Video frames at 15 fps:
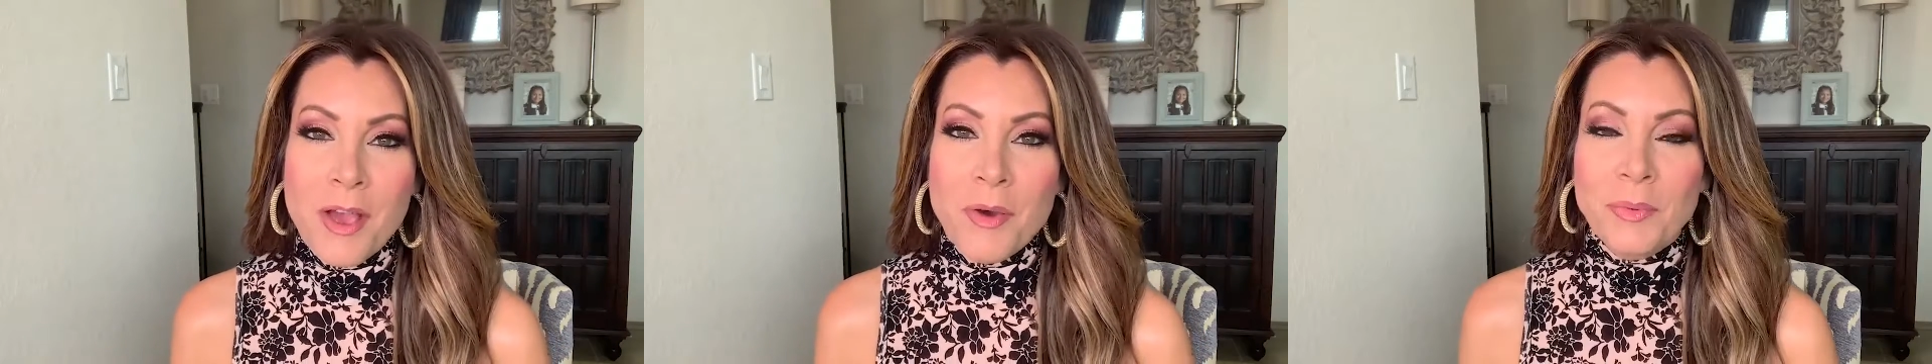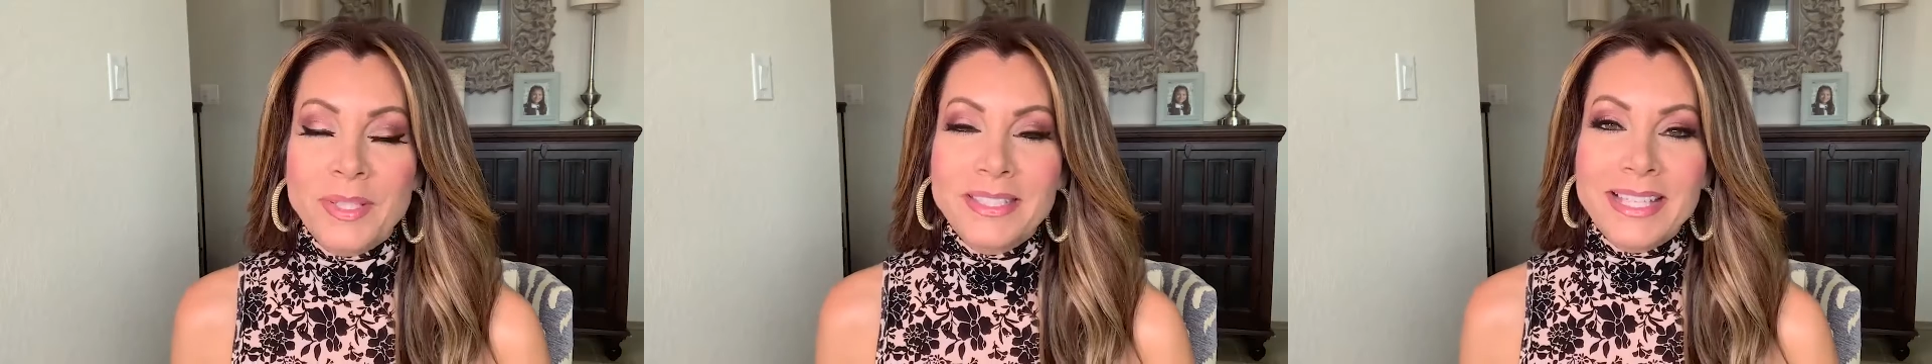
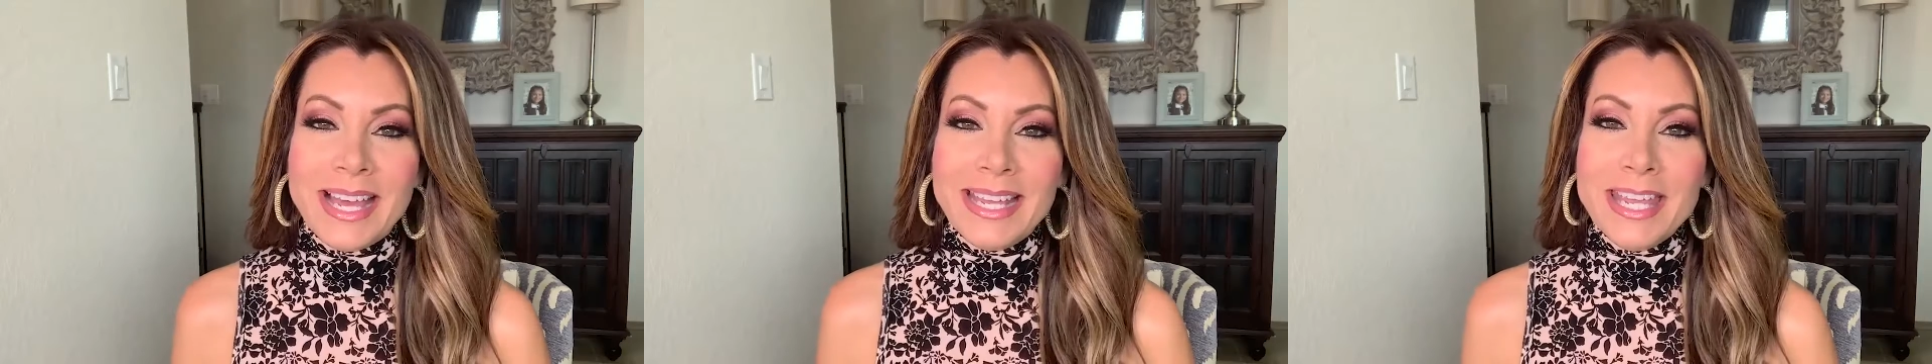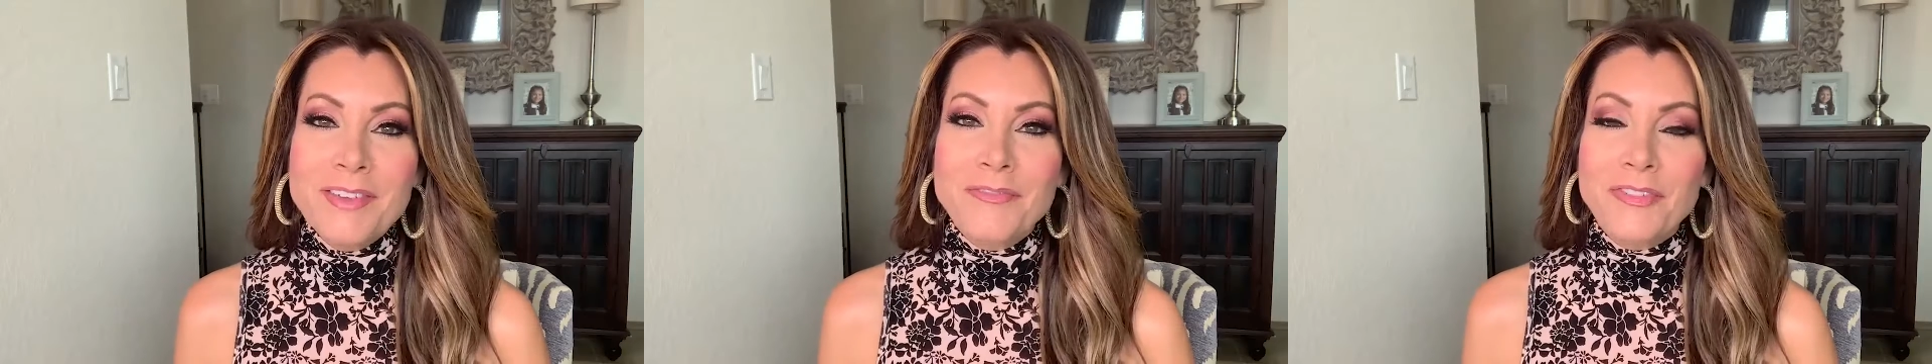Well,
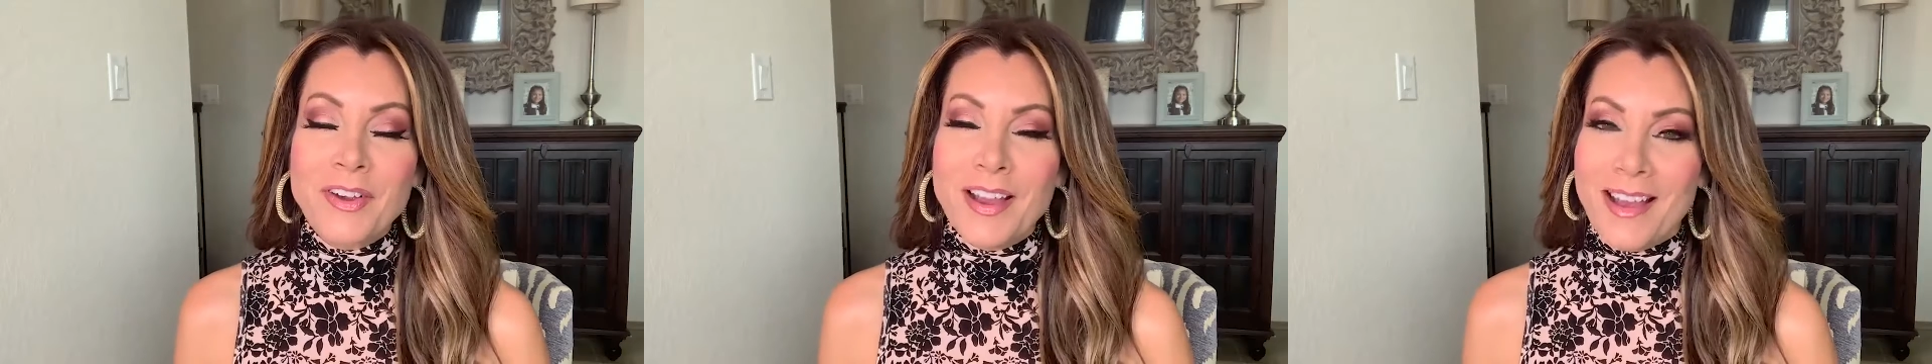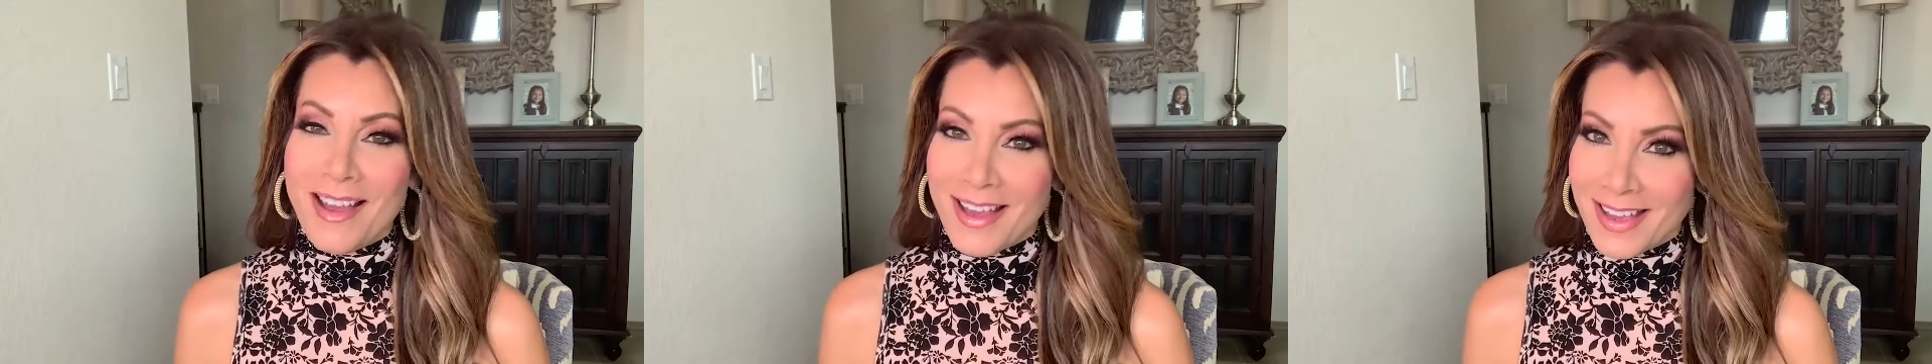lucky
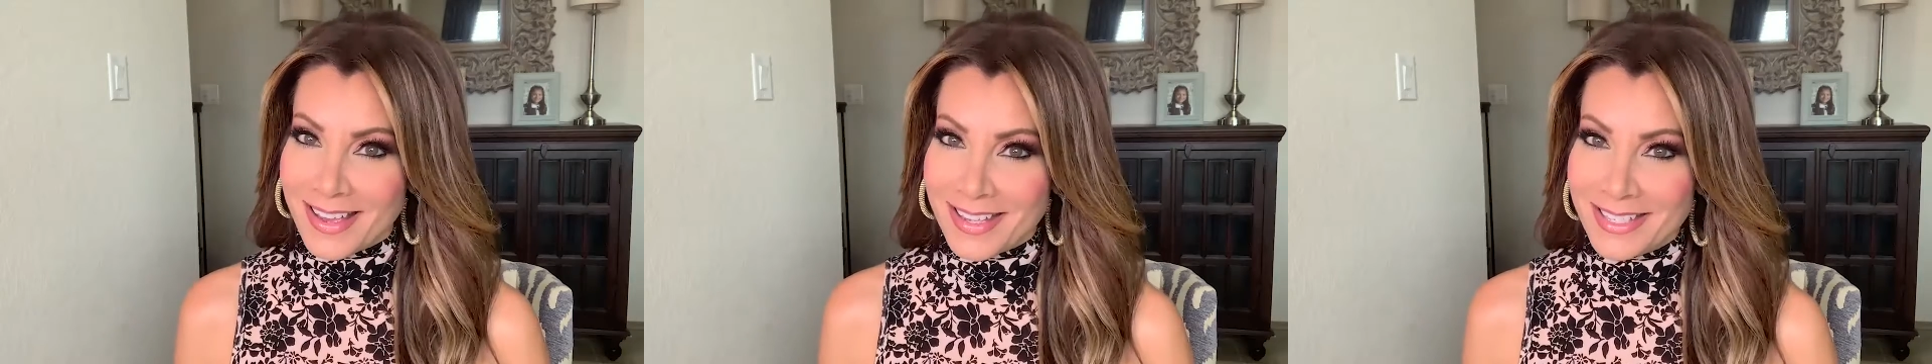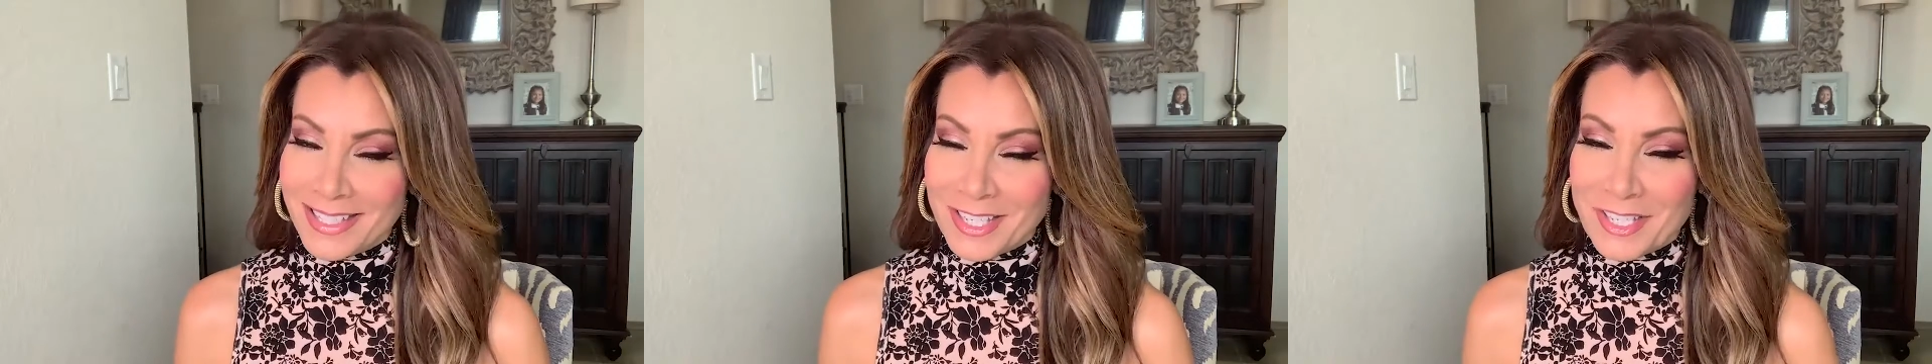for
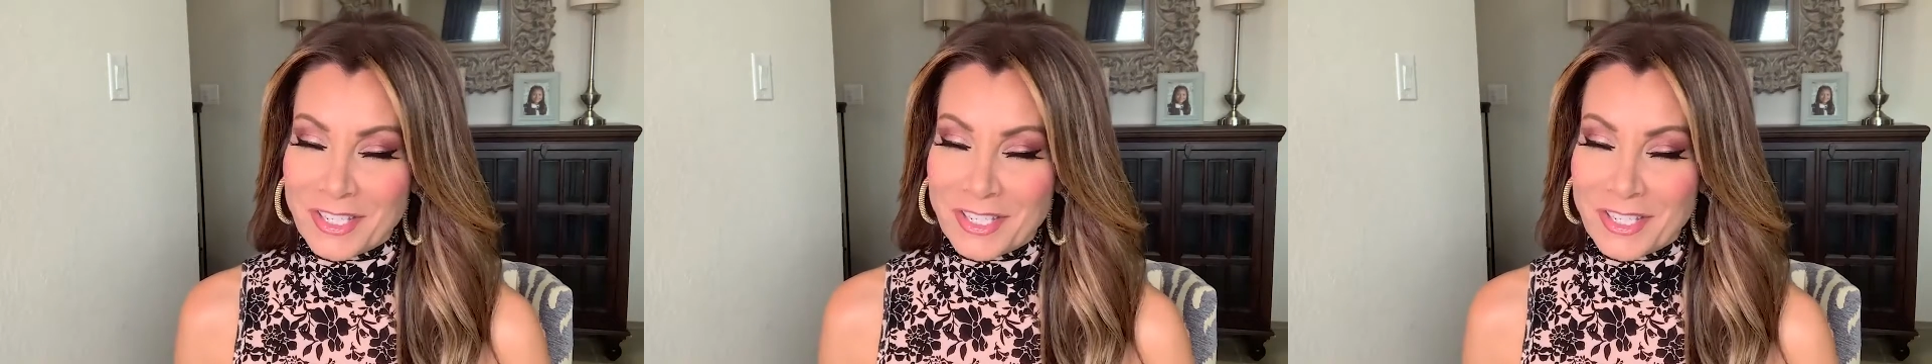us,